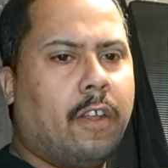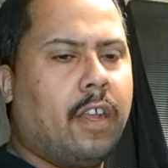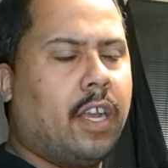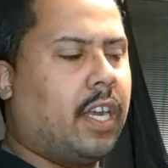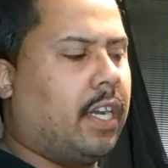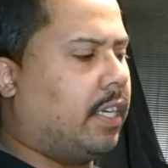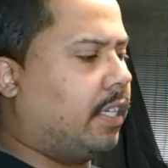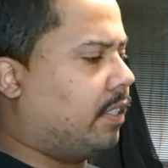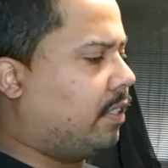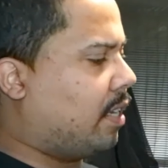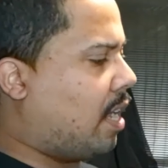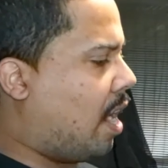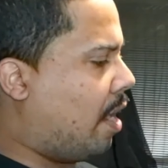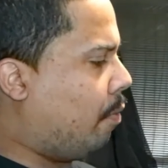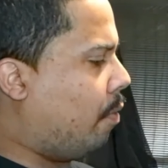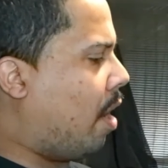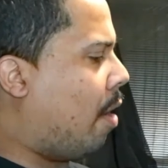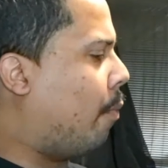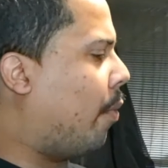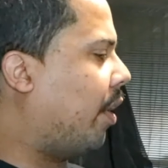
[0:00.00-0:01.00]
because
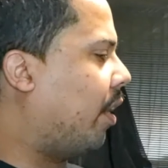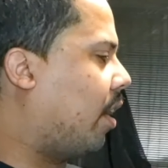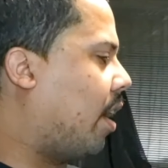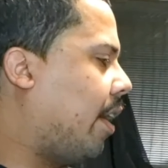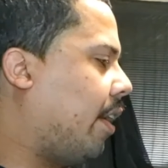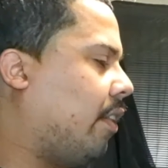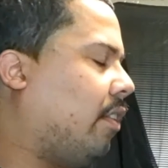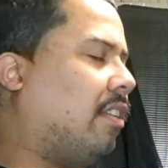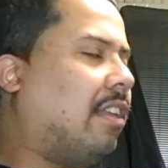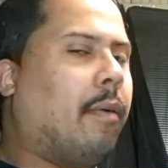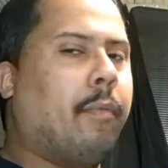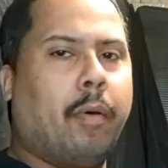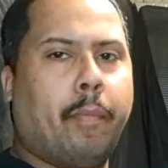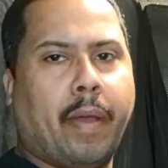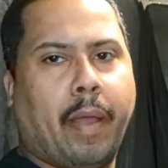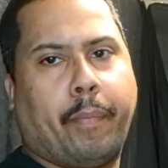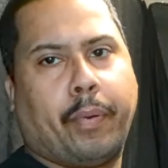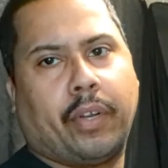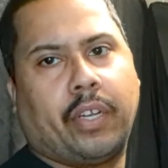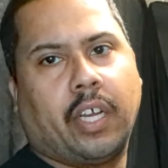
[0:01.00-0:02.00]
I want to kind of double my
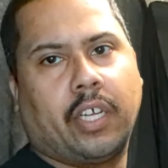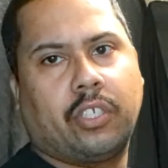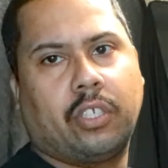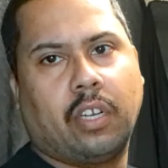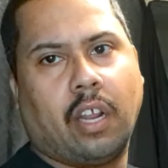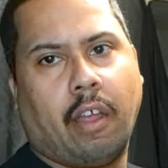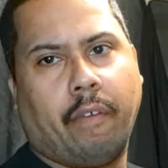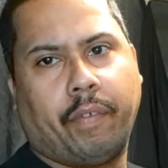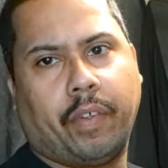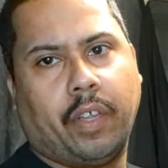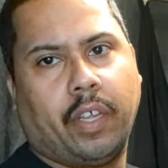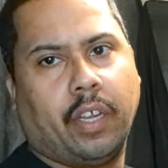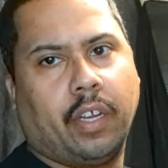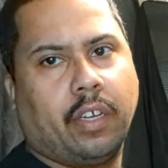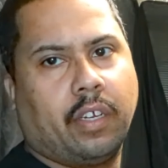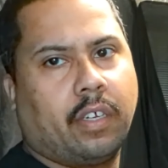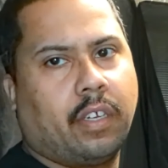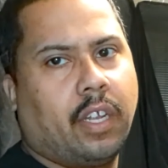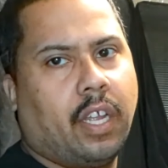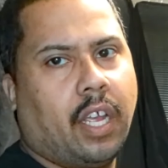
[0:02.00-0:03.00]
production every
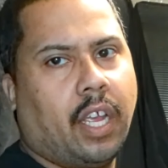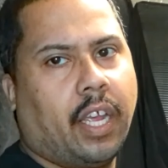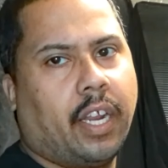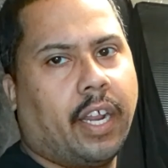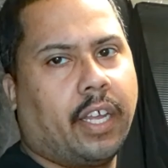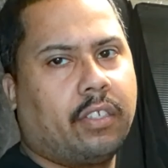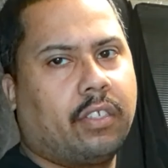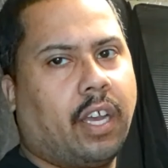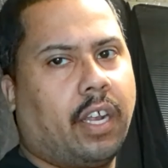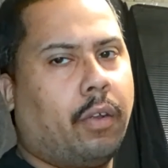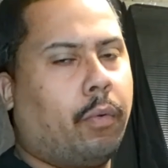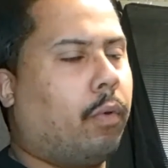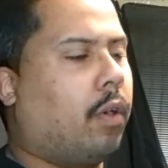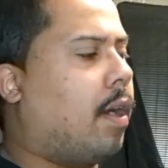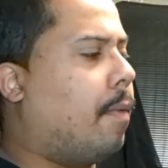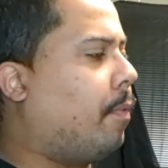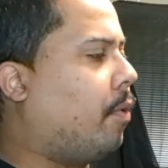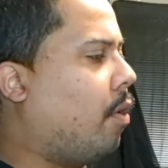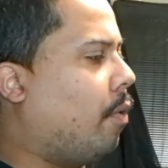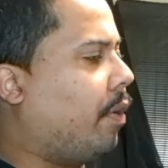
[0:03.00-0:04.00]
year, and that's kind of where
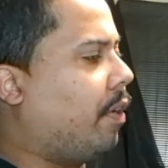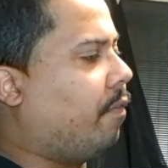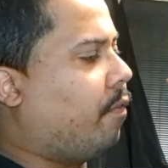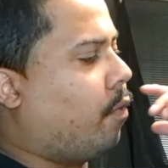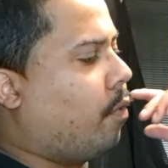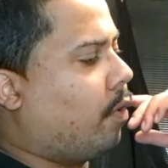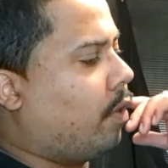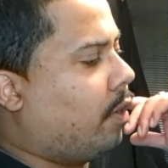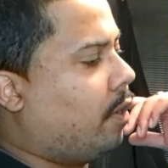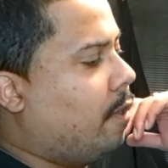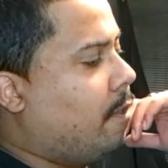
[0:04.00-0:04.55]
I'm going for.